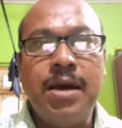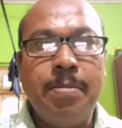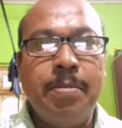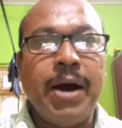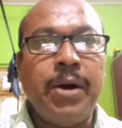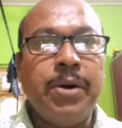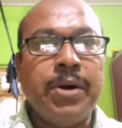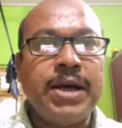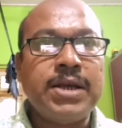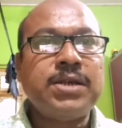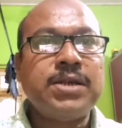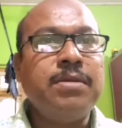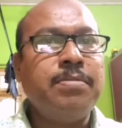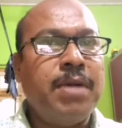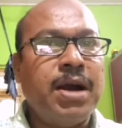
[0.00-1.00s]

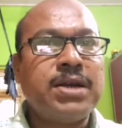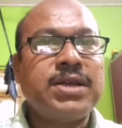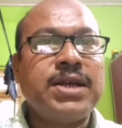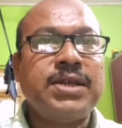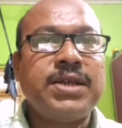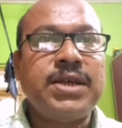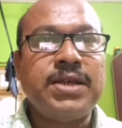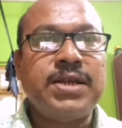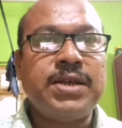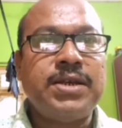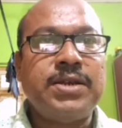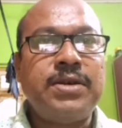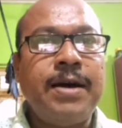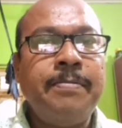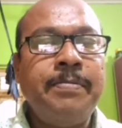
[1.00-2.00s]
biogas, marsh gas, etc.